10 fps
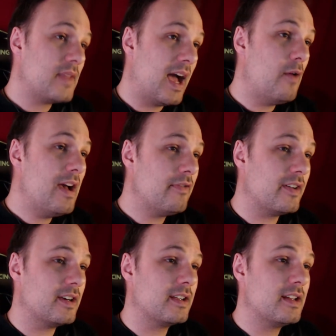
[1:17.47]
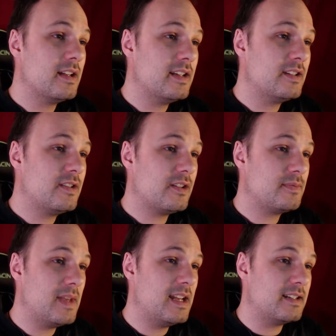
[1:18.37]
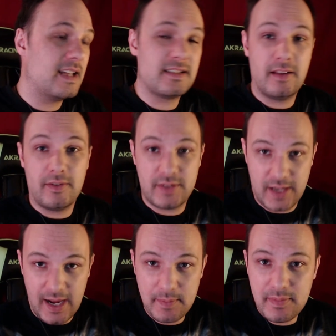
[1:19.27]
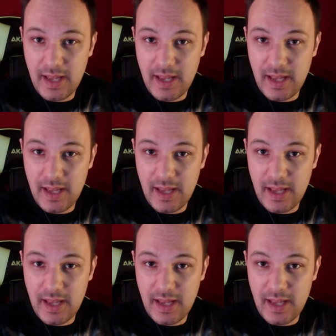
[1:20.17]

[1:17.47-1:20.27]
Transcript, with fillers: However, this does mean it takes a lot of time.